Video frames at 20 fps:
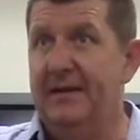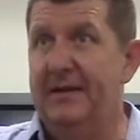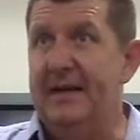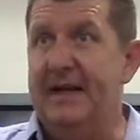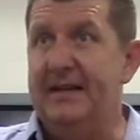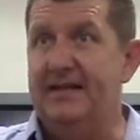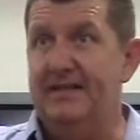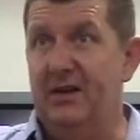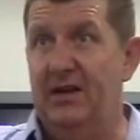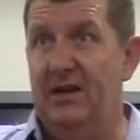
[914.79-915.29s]

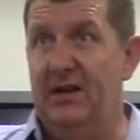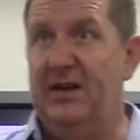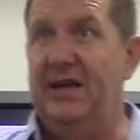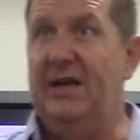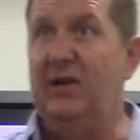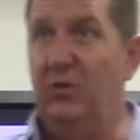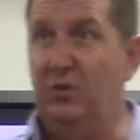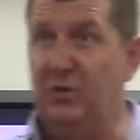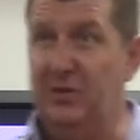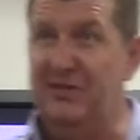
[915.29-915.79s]
Anxiety can
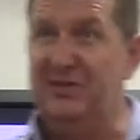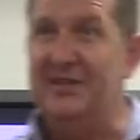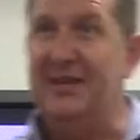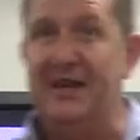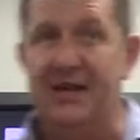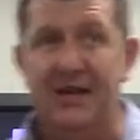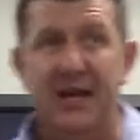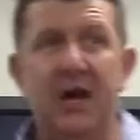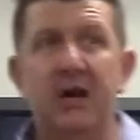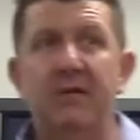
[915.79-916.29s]
also
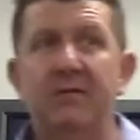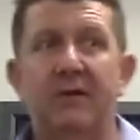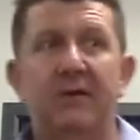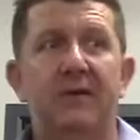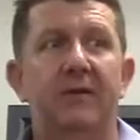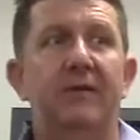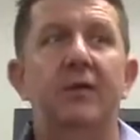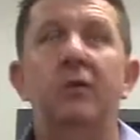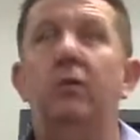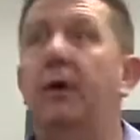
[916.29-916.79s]
take over
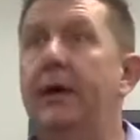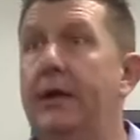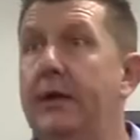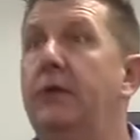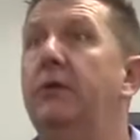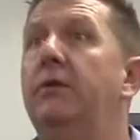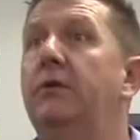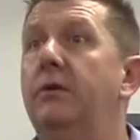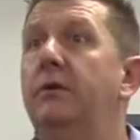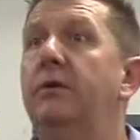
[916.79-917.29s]
the way
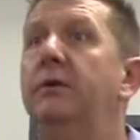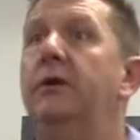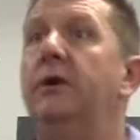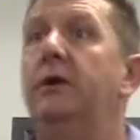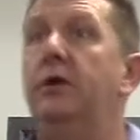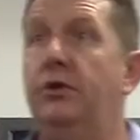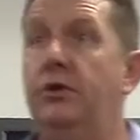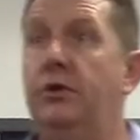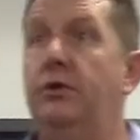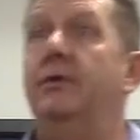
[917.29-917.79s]
you
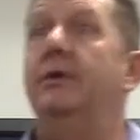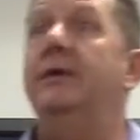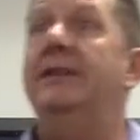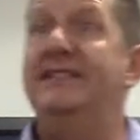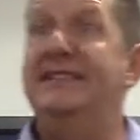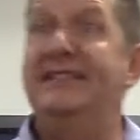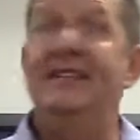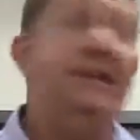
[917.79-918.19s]
do and see